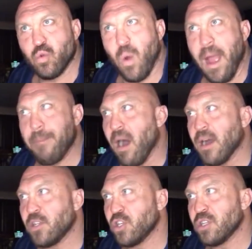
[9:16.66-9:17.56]

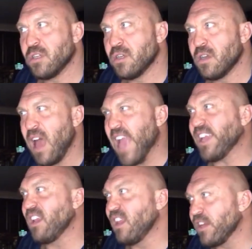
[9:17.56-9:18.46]
Rybotch. I
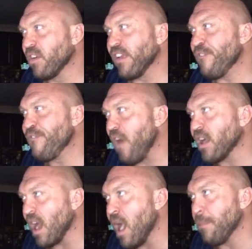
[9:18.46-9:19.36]
could literally
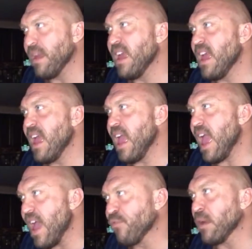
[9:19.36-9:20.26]
fuck up
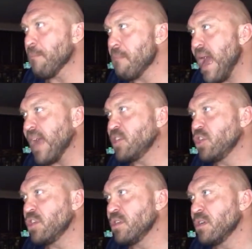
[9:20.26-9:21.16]
every
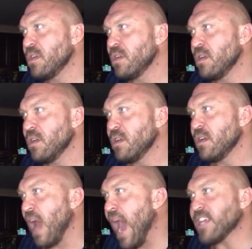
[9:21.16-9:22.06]
match.
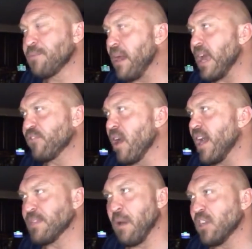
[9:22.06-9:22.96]
High spot after
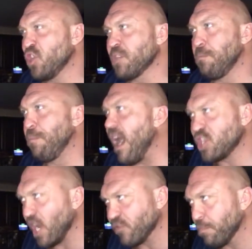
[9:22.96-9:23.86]
high spot. Just
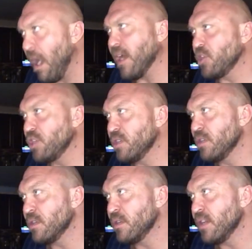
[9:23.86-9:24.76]
botch after botch.
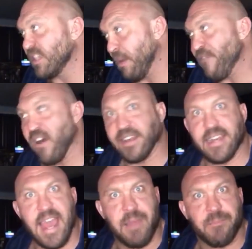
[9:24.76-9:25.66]
It's my fucking
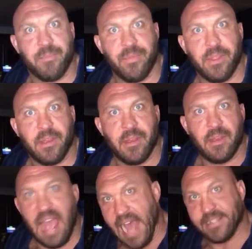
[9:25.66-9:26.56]
name.
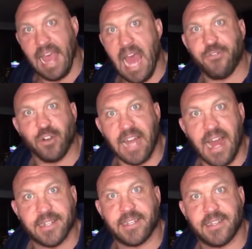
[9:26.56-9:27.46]
As
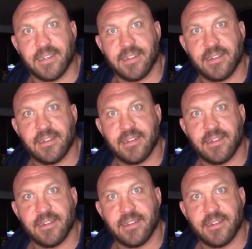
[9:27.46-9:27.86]
advertised.